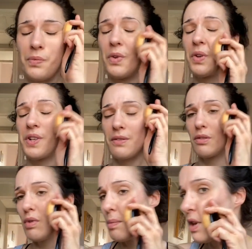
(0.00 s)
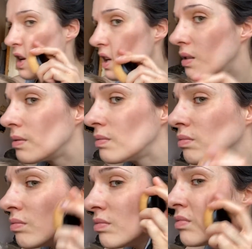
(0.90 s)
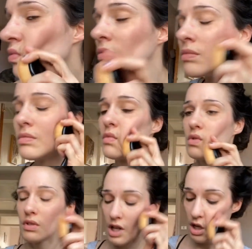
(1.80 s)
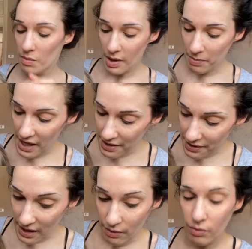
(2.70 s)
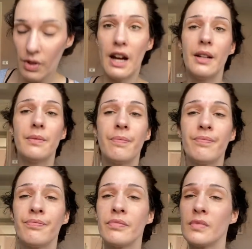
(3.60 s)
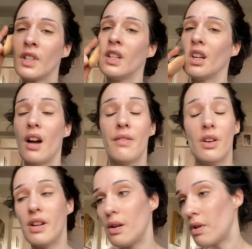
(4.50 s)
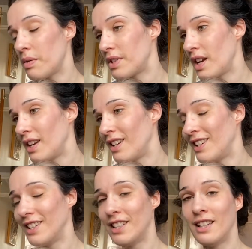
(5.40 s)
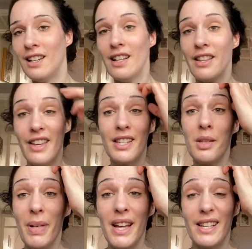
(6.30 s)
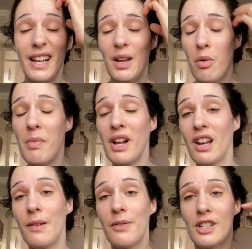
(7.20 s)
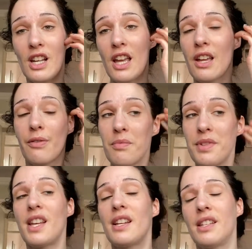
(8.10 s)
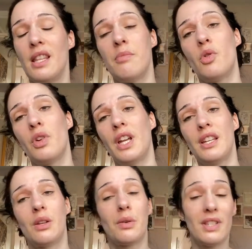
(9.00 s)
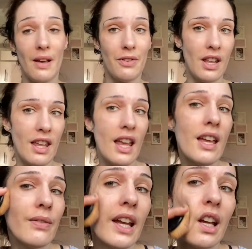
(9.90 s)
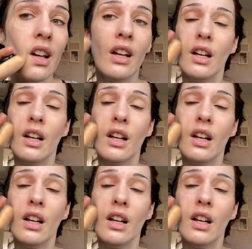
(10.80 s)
I'm gonna have to rub that in. Hope that blends in. Right, I've no idea what I was saying. This is basically what my life is like from 6 in the morning until 7 in the evening.